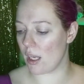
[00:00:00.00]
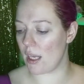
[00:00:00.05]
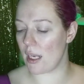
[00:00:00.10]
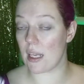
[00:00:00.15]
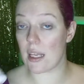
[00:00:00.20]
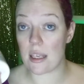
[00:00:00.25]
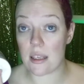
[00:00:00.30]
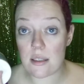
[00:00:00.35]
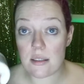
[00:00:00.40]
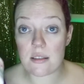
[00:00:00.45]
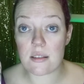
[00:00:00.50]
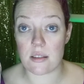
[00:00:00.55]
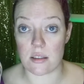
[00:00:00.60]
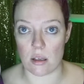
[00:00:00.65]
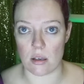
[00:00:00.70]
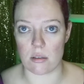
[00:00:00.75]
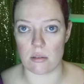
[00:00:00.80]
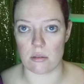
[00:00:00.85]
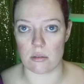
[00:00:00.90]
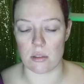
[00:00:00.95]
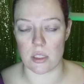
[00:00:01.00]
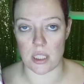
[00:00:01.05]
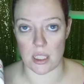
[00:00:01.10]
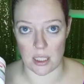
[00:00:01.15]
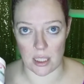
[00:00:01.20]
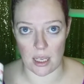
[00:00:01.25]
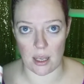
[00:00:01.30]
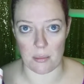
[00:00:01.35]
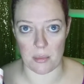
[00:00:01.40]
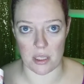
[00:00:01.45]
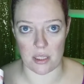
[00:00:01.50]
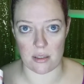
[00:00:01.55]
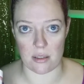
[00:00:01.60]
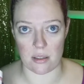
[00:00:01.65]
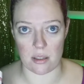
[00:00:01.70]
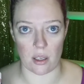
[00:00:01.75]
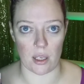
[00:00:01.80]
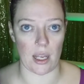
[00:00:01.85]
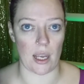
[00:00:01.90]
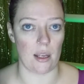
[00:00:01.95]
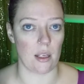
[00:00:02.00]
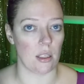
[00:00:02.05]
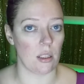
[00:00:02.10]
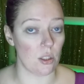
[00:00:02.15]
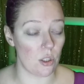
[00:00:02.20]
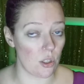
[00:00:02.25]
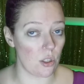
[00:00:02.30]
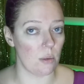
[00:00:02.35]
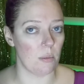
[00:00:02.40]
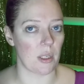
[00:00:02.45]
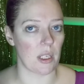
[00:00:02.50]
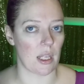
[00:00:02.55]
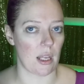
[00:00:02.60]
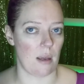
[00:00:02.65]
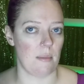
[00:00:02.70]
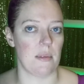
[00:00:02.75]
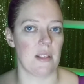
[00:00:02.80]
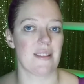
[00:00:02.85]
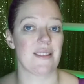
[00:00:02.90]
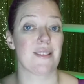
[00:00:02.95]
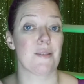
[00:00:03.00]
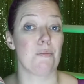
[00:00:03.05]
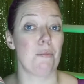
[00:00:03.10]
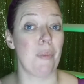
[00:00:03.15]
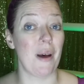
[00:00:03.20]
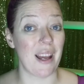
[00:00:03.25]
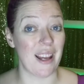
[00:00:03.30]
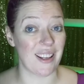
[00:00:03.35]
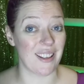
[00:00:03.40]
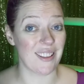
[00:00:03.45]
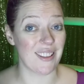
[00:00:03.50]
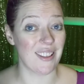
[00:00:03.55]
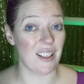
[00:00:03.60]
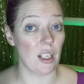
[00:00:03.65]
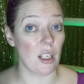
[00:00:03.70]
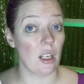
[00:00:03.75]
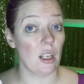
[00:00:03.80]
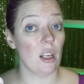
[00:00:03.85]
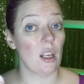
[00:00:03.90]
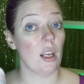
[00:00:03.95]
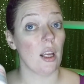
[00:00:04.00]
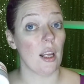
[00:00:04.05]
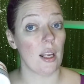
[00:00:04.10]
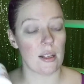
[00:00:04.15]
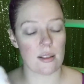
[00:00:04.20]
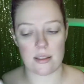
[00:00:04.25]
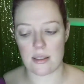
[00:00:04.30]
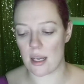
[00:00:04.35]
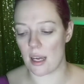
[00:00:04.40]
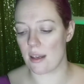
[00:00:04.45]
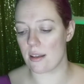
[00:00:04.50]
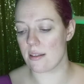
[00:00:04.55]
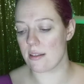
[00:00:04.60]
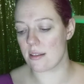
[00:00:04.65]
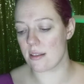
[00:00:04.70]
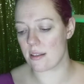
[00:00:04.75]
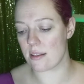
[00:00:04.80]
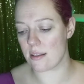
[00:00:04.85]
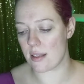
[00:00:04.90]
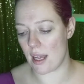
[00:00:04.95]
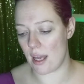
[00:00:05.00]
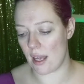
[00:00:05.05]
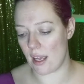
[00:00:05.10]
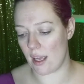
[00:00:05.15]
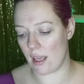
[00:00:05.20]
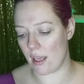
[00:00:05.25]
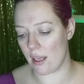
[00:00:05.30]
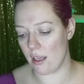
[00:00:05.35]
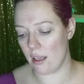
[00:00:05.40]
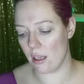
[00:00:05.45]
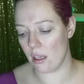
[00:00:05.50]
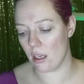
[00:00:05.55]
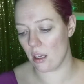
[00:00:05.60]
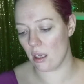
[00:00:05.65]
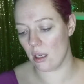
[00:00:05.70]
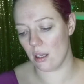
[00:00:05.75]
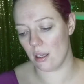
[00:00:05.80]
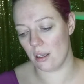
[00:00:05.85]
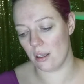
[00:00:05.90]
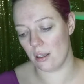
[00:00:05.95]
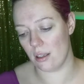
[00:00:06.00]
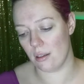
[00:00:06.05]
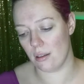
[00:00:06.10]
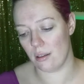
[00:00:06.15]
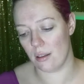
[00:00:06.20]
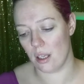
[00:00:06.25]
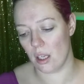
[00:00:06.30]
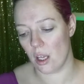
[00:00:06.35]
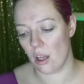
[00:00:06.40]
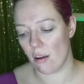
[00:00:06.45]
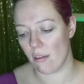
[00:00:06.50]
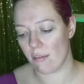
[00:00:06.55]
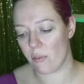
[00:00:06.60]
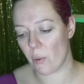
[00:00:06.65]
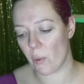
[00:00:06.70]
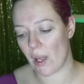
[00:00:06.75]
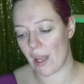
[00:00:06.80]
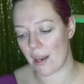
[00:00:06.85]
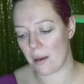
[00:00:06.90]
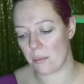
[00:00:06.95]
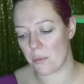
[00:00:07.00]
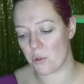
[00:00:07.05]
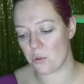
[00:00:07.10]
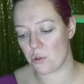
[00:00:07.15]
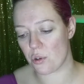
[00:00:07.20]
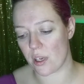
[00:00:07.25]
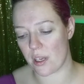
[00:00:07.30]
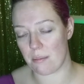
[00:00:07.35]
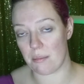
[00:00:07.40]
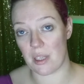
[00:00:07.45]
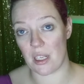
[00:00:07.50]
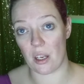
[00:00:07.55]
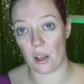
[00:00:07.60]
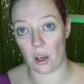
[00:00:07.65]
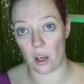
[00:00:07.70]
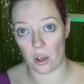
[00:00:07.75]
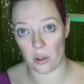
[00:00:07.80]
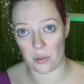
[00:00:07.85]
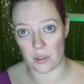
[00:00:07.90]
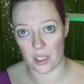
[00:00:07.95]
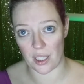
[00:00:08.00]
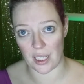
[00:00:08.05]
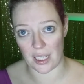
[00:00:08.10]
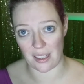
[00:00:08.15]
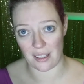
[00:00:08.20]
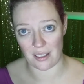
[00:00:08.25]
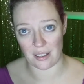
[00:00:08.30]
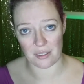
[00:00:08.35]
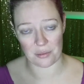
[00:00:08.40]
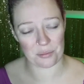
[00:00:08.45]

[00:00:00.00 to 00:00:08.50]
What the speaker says: It is sold in chemists, okay, in human chemists, but it does say for animal treatment only.